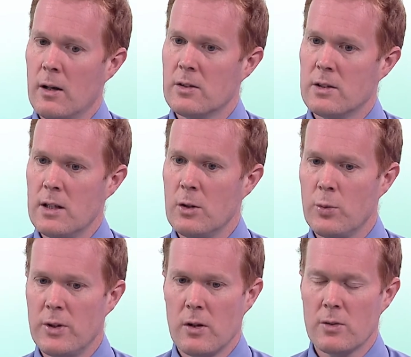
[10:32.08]
deal
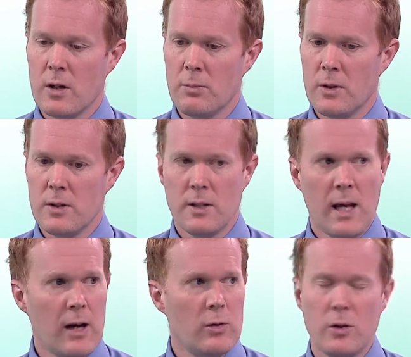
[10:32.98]
with those companies and
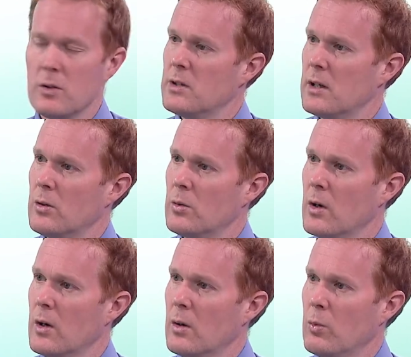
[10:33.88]
how you can deal
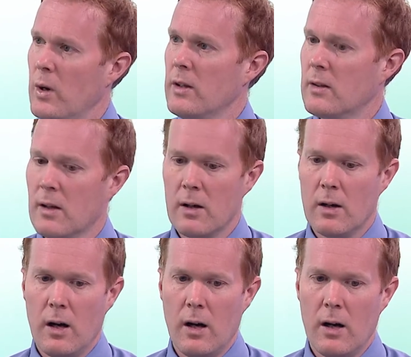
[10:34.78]
with
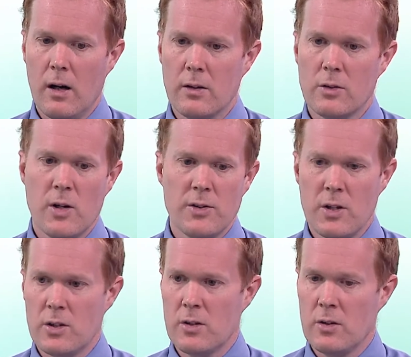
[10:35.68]
the
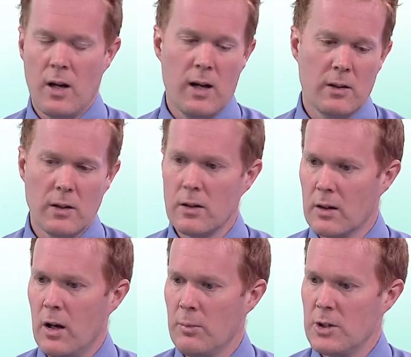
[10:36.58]
transition and
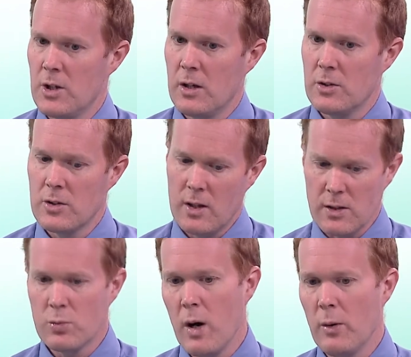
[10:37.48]
climate change. So
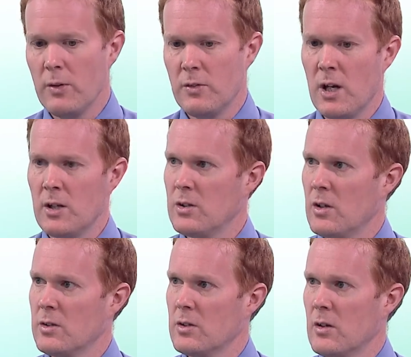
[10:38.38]
that's where we've changed
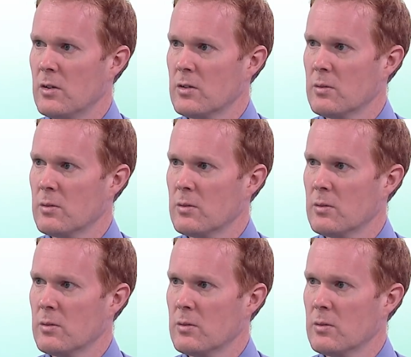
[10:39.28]
our stance.